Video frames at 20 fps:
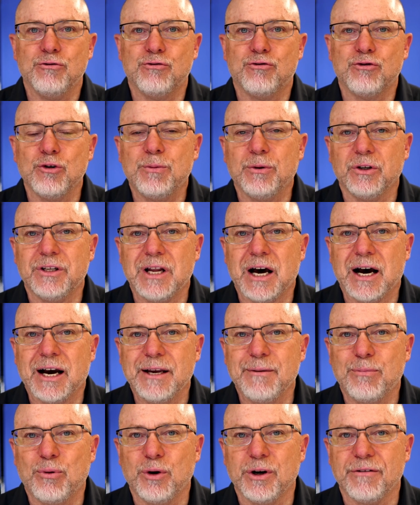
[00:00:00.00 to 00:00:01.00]
Drupal
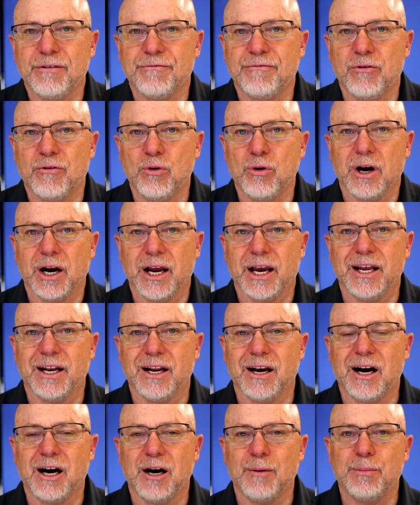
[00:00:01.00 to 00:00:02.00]
9.4
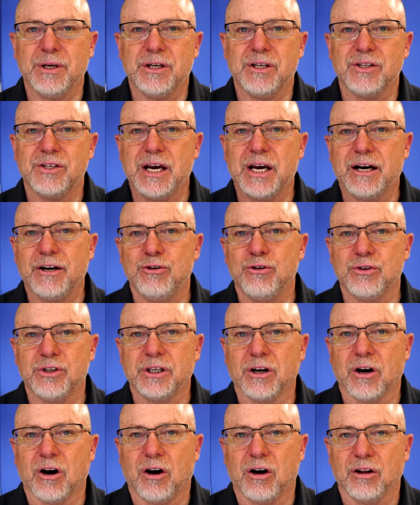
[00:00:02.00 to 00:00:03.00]
and up is now
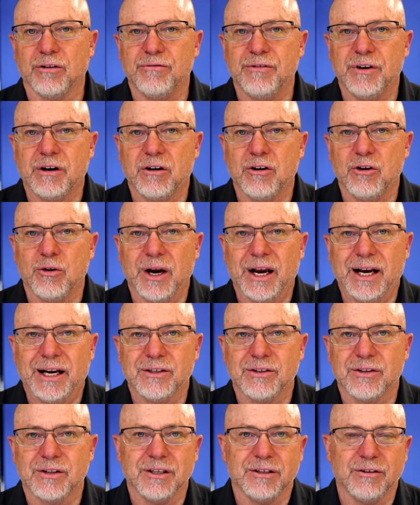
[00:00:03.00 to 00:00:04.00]
using Olivero
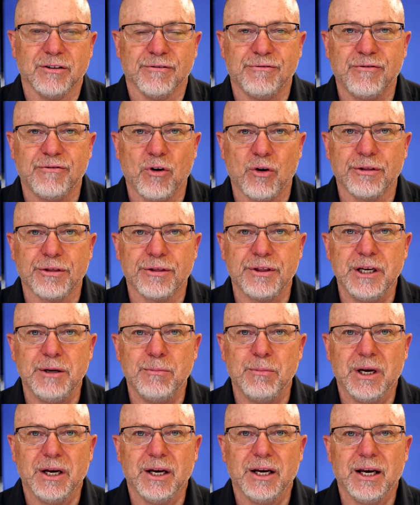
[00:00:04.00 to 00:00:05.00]
as the default
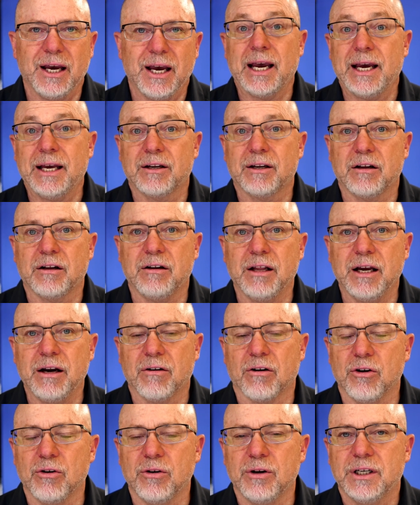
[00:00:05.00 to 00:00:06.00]
theme and
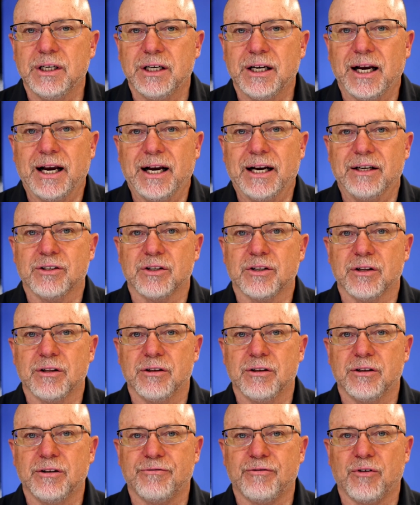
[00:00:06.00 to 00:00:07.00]
Claro as
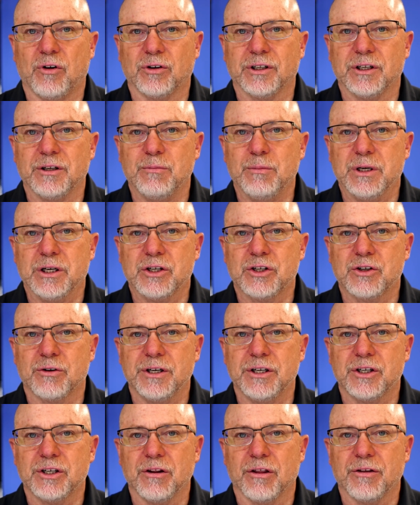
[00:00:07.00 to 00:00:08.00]
the default
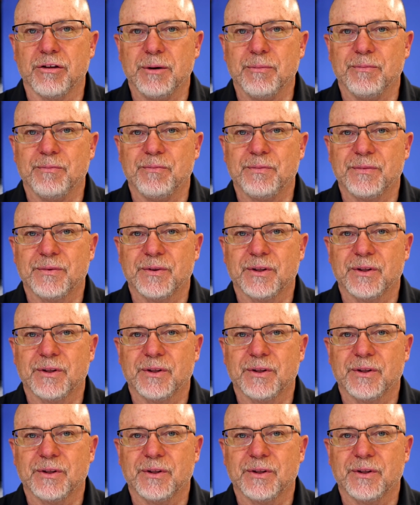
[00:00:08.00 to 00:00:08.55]
administration theme.